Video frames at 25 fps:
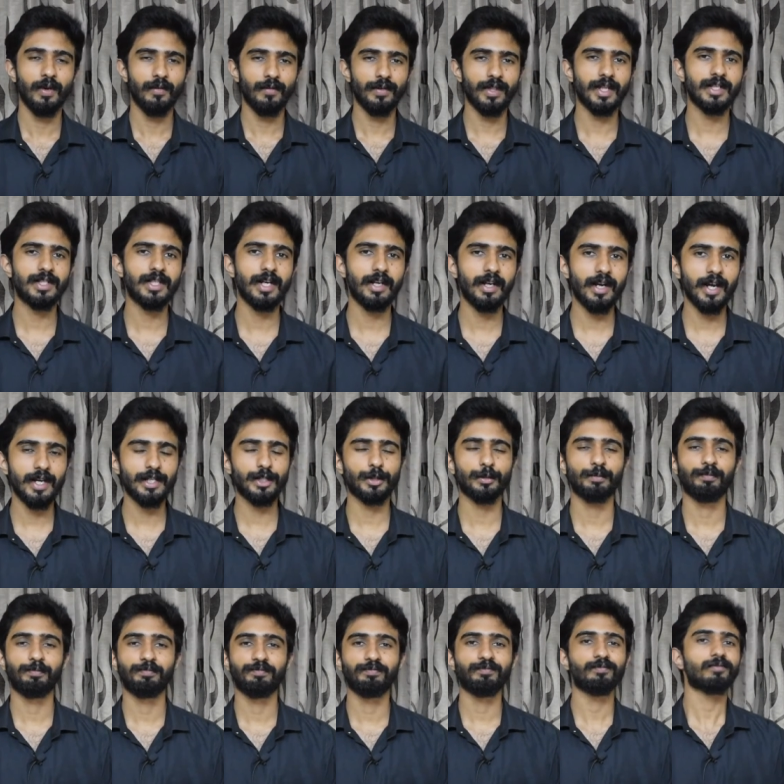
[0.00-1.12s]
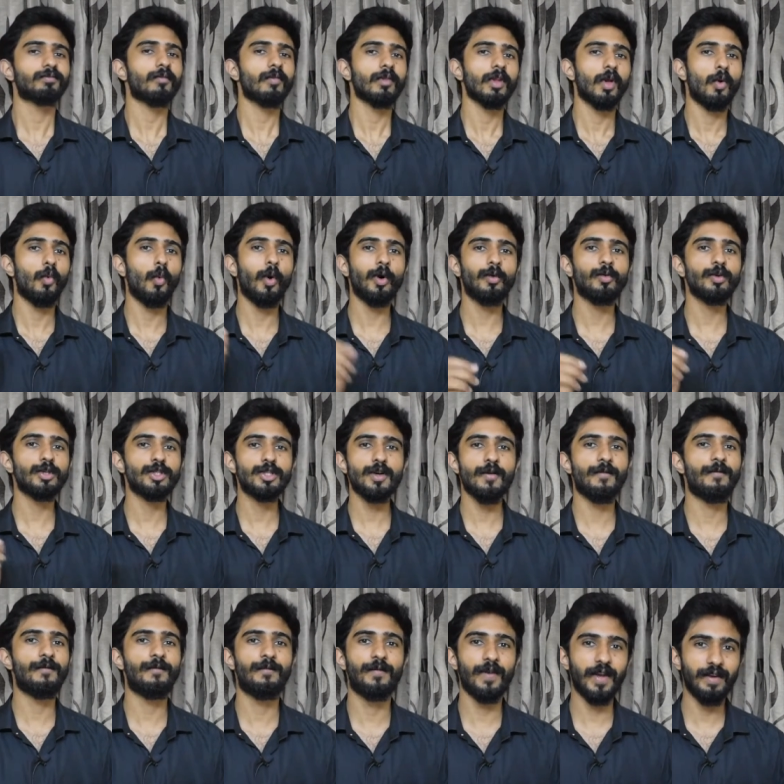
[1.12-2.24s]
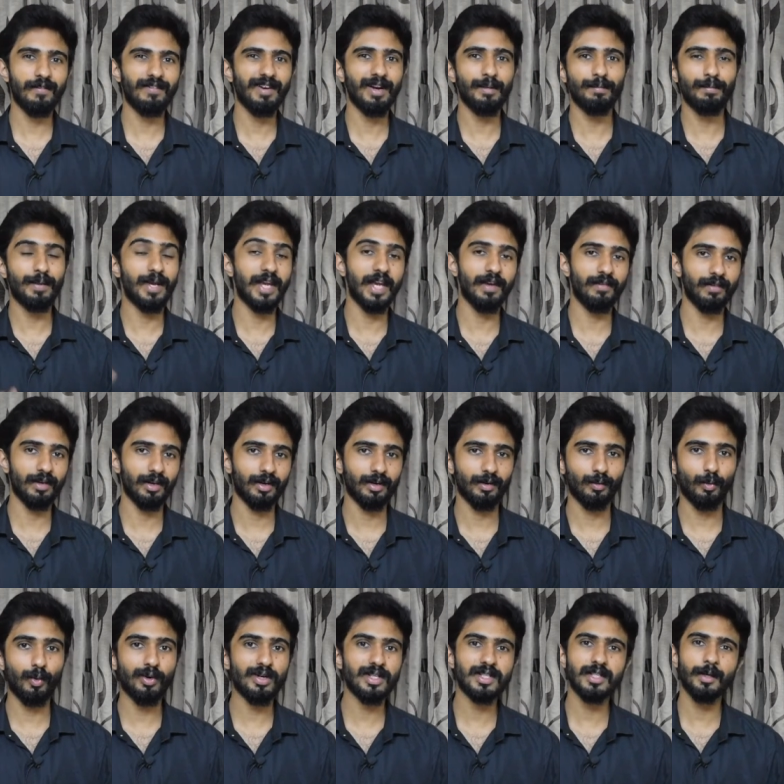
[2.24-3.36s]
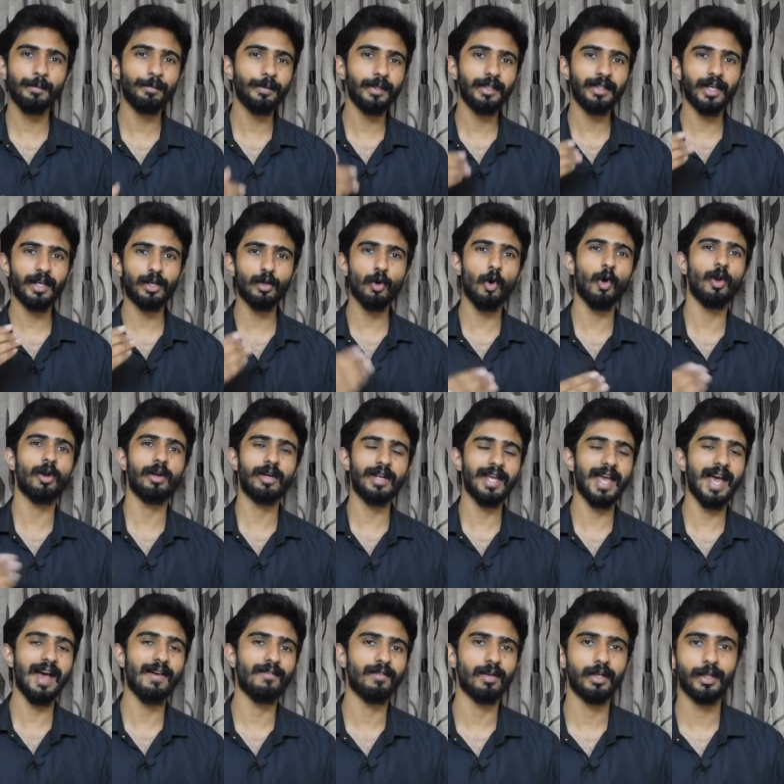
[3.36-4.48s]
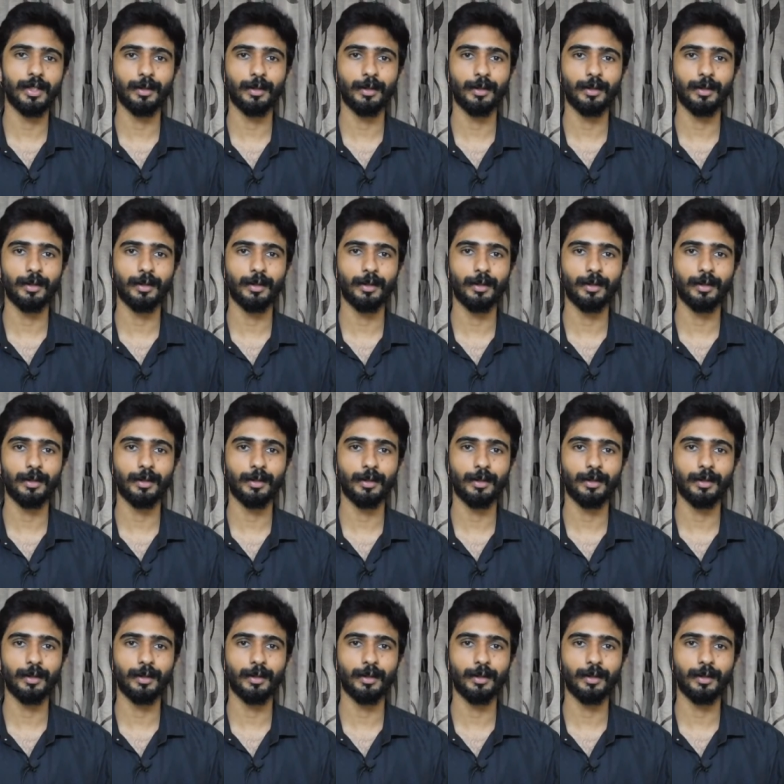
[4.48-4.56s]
With that said, guys, what was your favorite behavior? What is something that you already have?